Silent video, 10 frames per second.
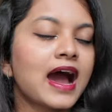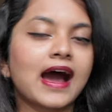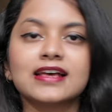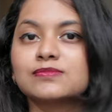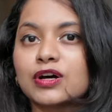
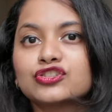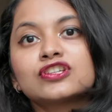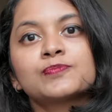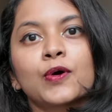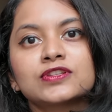as much
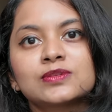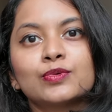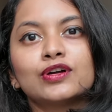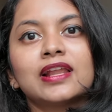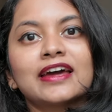as
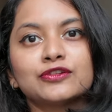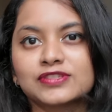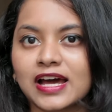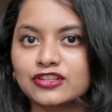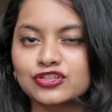possible, and you
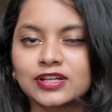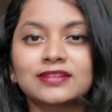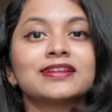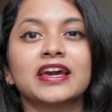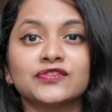saturate
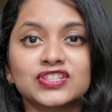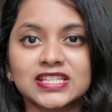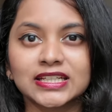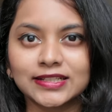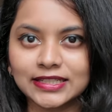it every
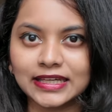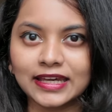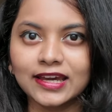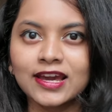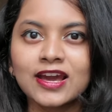single
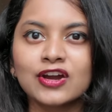day,